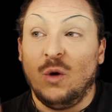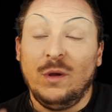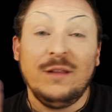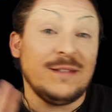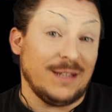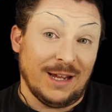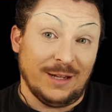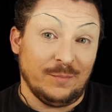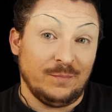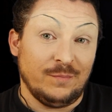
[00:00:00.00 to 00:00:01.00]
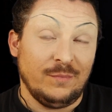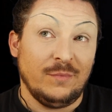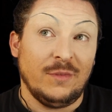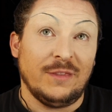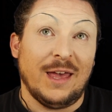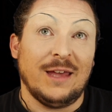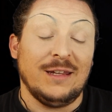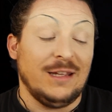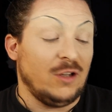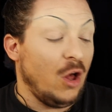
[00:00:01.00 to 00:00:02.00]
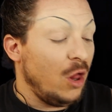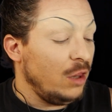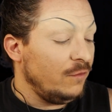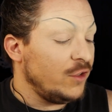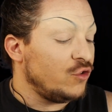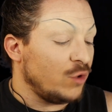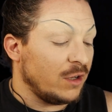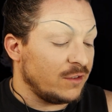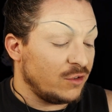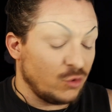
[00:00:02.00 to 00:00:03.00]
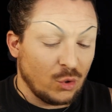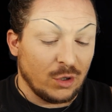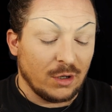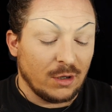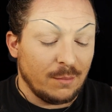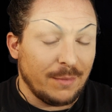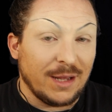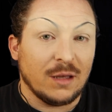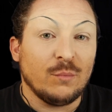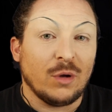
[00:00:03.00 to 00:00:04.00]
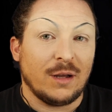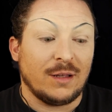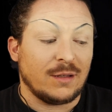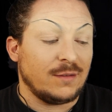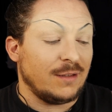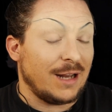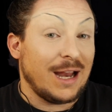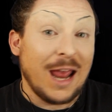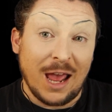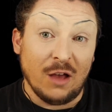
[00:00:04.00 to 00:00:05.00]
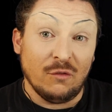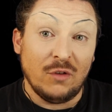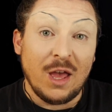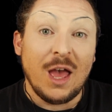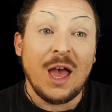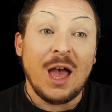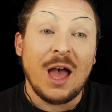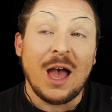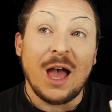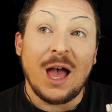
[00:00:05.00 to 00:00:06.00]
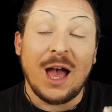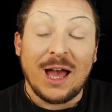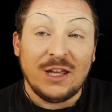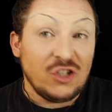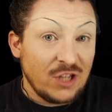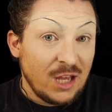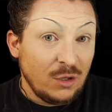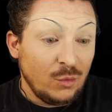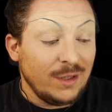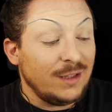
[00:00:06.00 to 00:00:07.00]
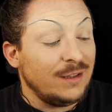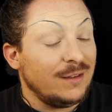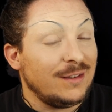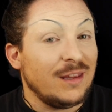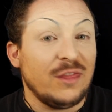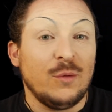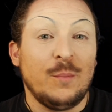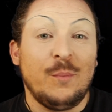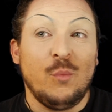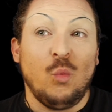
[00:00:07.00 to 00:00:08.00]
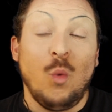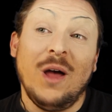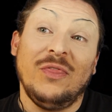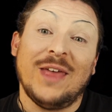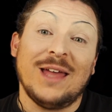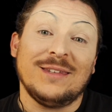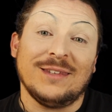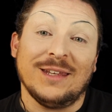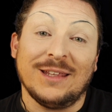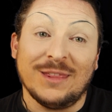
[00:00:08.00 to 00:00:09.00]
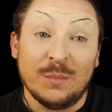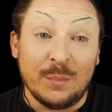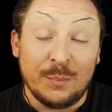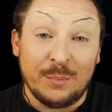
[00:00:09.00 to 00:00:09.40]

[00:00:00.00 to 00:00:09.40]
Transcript: will say that in all of the drugstore makeup products that I have, eyeshadow is the one that's like the